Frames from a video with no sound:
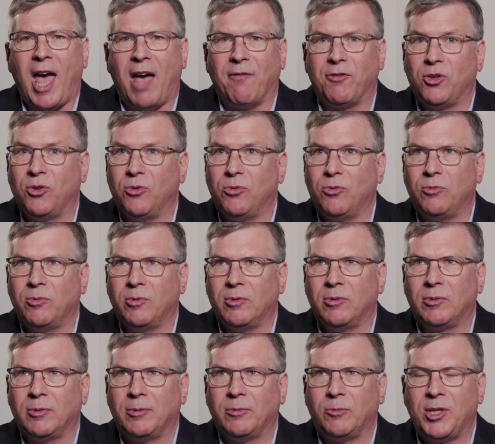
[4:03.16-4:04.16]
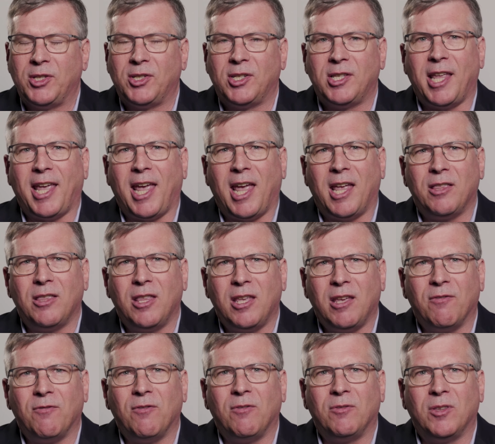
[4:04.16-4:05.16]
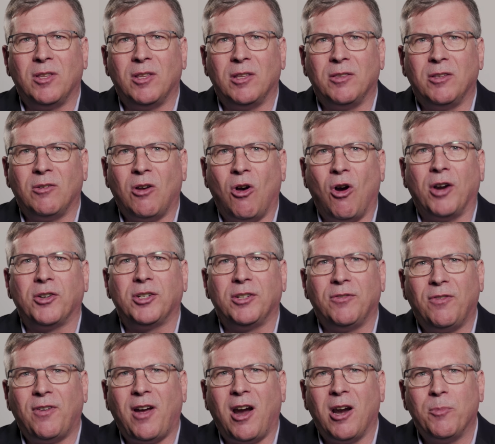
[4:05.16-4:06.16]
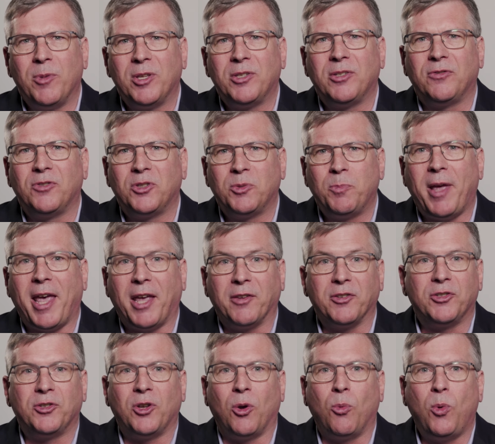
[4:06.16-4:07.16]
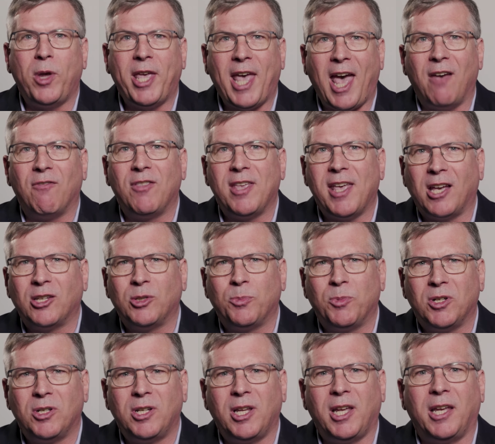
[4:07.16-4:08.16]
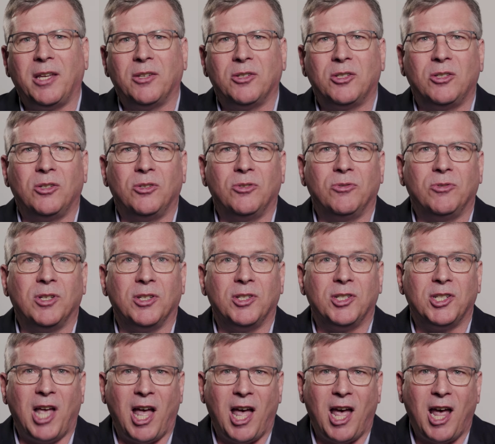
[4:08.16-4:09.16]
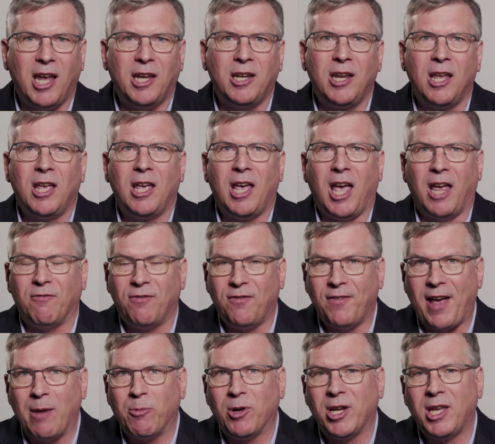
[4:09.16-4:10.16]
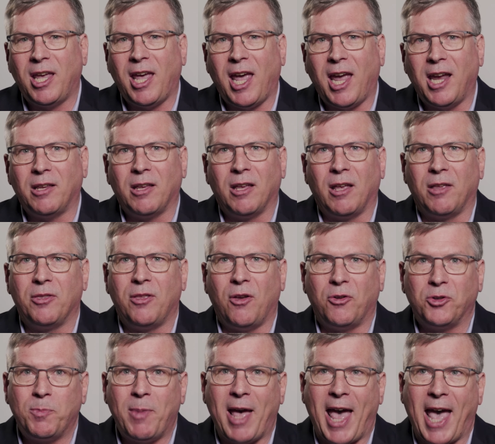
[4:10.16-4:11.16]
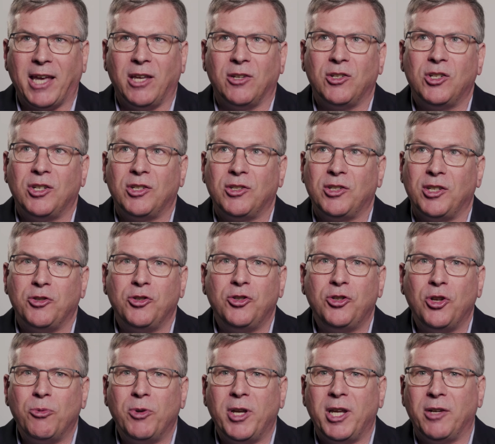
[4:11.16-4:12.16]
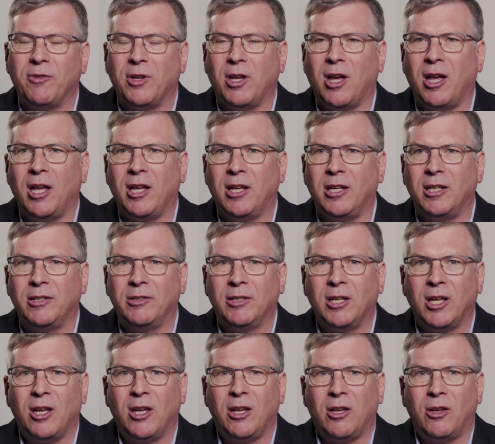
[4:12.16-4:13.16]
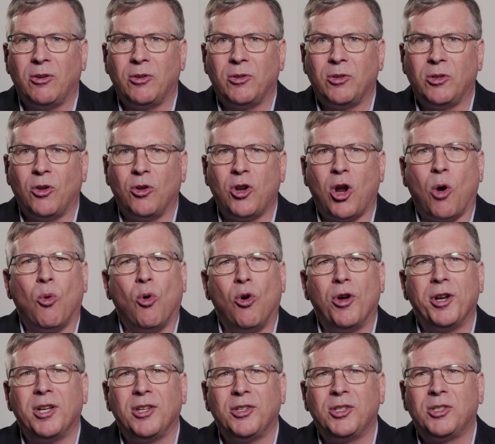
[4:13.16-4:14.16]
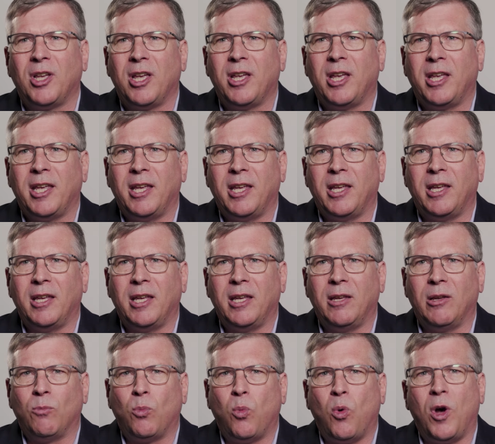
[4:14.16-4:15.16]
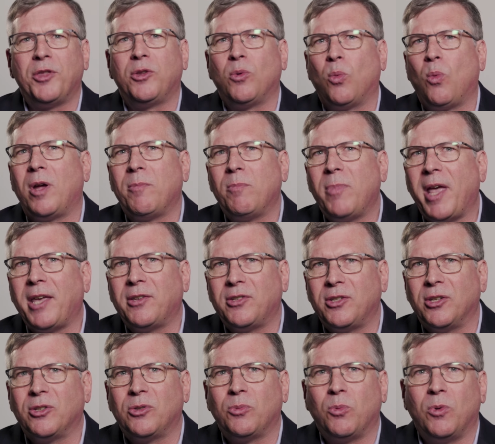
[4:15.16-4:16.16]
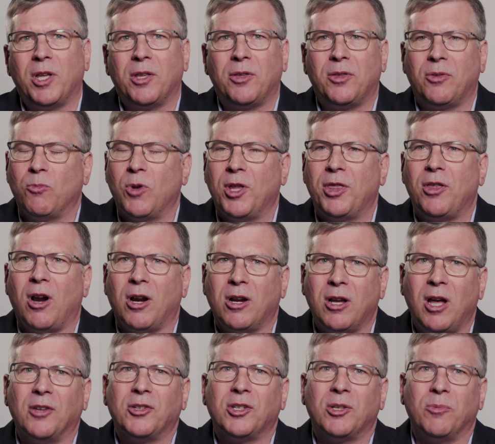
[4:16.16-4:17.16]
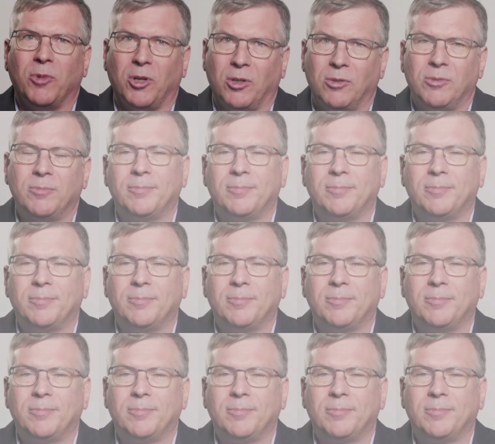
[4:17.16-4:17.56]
have to withstand the, the, the harsh environments of space. So we have the expertise to design and fabricate those packages and do it uh, you know, on this one-to-one -one basis with, with our customer.